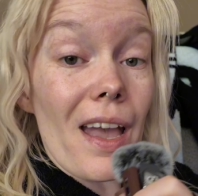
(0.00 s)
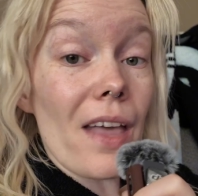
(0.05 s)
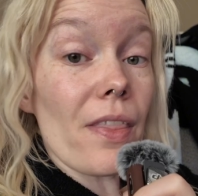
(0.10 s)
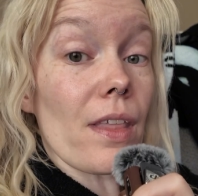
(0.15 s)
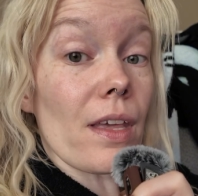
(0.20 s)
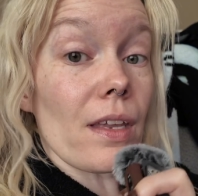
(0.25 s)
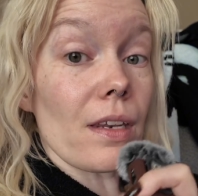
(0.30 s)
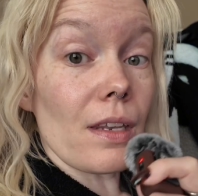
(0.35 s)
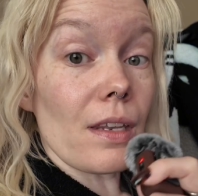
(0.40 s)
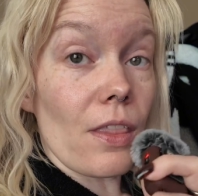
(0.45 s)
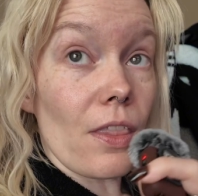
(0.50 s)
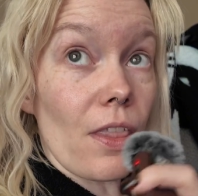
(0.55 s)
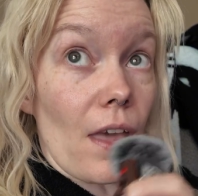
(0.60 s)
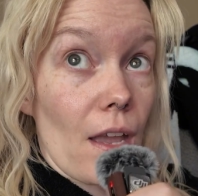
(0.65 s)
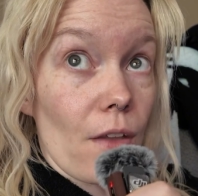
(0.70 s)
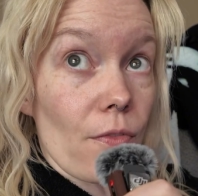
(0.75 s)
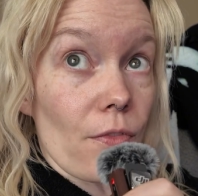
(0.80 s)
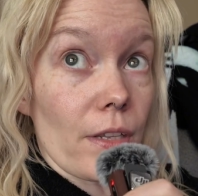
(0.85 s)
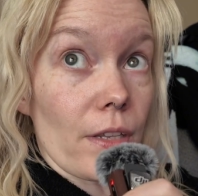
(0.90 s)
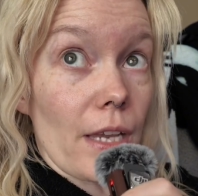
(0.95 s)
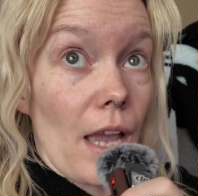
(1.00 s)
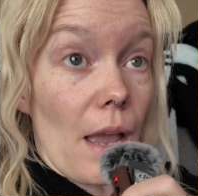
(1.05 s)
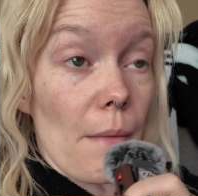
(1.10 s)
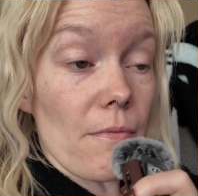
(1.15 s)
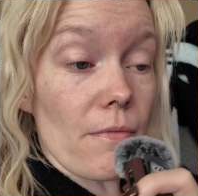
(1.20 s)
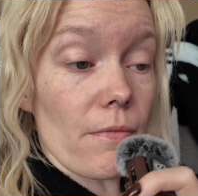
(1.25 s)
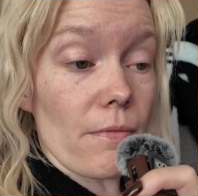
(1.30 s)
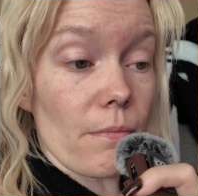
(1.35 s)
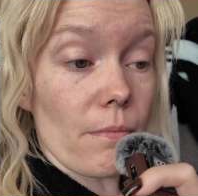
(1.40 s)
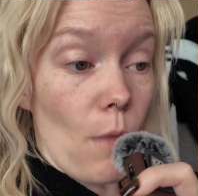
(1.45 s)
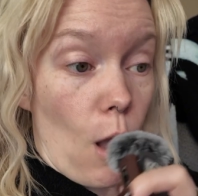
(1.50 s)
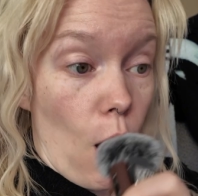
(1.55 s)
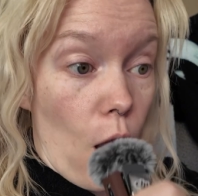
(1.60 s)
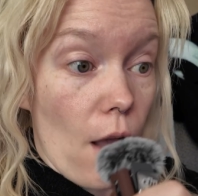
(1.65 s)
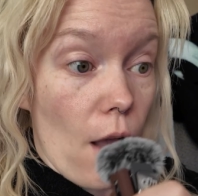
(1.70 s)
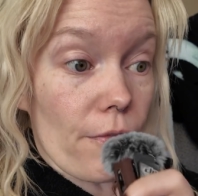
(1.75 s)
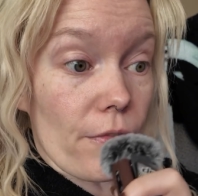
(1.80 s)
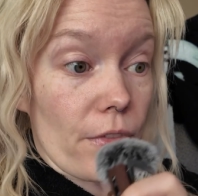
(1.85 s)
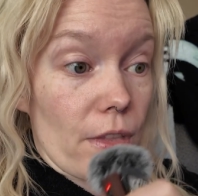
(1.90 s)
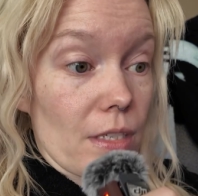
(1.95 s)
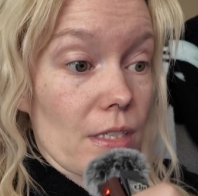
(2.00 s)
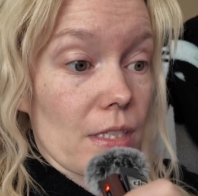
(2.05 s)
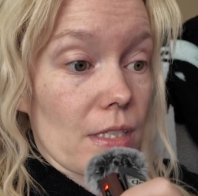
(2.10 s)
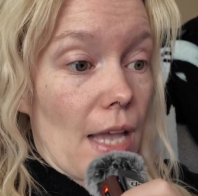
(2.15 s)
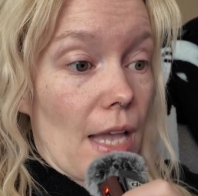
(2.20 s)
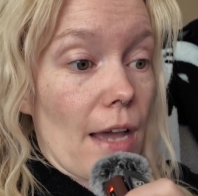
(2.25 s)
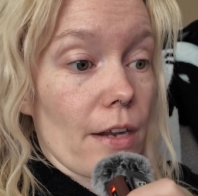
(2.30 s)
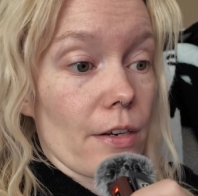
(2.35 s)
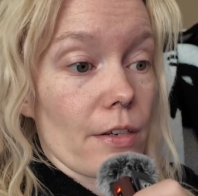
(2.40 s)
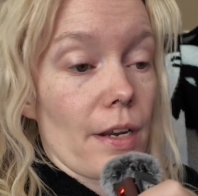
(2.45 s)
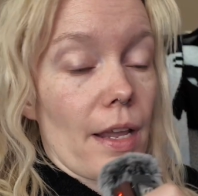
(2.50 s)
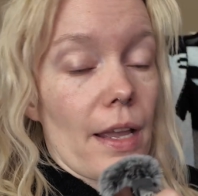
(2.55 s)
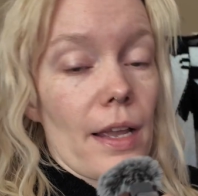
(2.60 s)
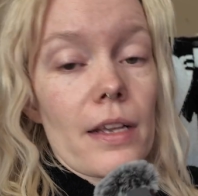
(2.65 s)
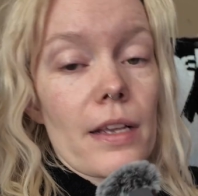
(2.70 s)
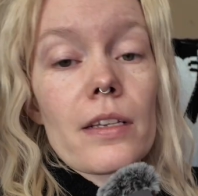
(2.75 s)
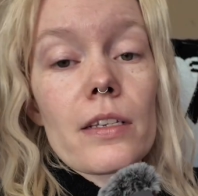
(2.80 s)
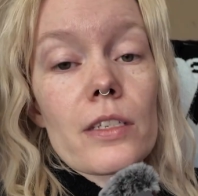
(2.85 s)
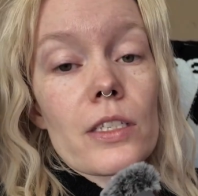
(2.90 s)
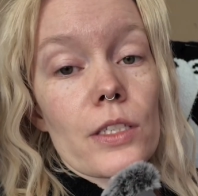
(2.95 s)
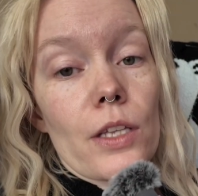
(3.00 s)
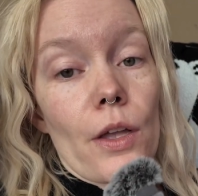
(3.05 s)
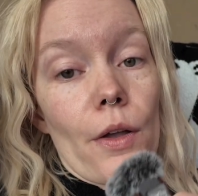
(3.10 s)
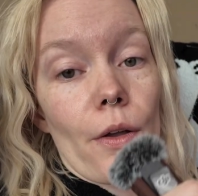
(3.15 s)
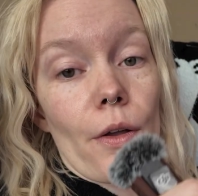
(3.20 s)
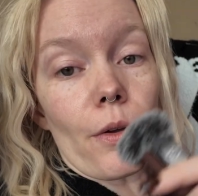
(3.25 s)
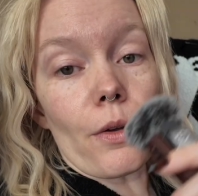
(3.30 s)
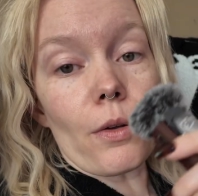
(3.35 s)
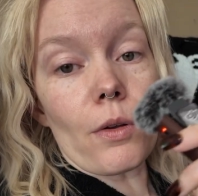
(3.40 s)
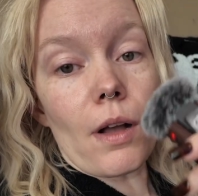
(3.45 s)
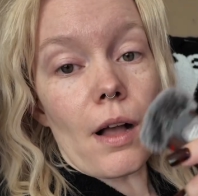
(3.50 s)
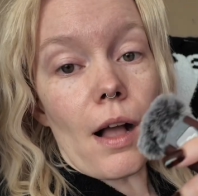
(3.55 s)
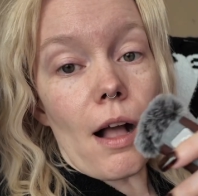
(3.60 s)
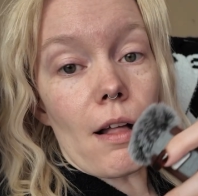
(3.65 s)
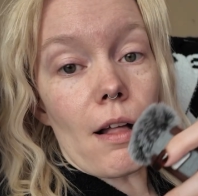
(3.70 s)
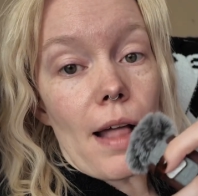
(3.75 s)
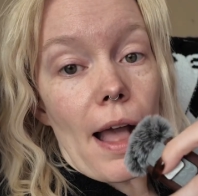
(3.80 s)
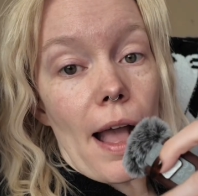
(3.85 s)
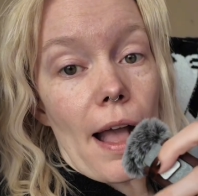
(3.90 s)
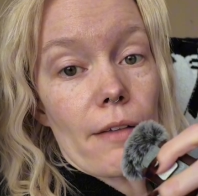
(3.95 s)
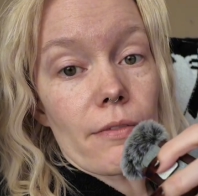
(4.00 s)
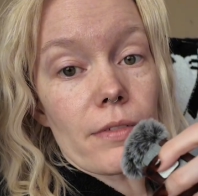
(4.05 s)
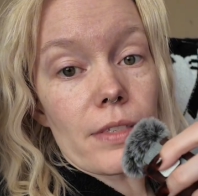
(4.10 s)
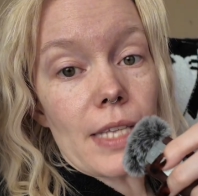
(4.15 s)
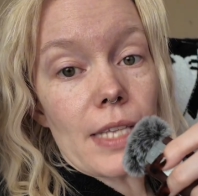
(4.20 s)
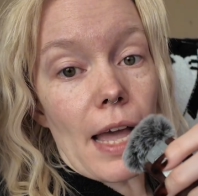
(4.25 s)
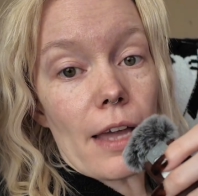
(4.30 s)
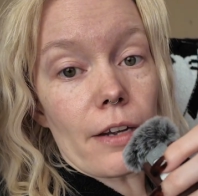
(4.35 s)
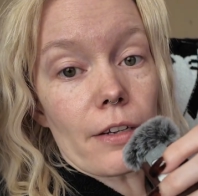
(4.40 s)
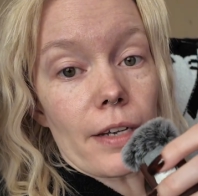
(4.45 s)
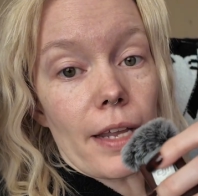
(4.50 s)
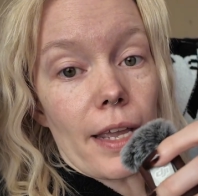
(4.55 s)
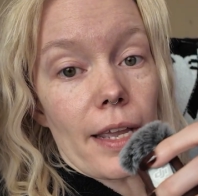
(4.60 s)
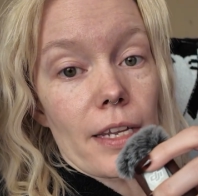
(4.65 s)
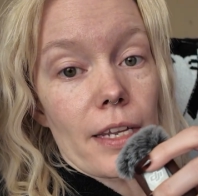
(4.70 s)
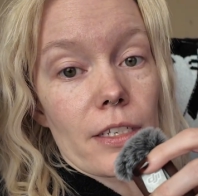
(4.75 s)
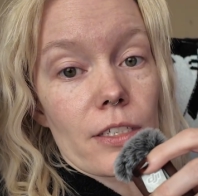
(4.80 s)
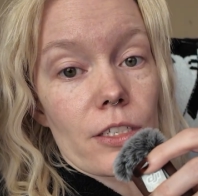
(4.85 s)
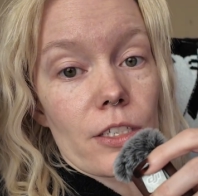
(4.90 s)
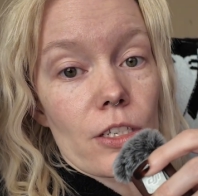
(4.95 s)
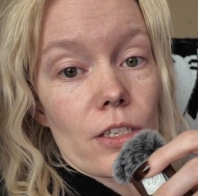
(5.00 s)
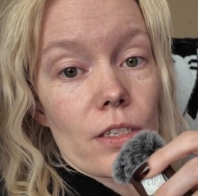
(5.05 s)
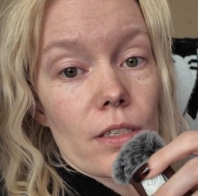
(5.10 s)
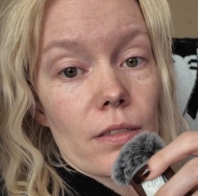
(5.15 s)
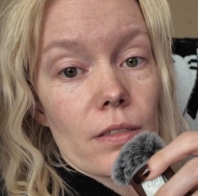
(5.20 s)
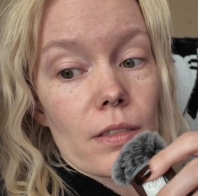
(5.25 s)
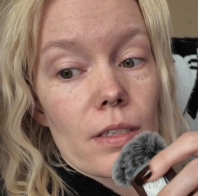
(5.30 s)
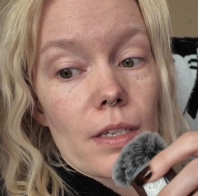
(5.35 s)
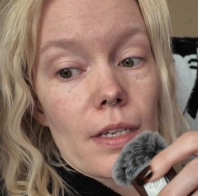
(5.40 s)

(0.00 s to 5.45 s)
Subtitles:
and then thankfully I'm off this Saturday, so I'll have Saturday to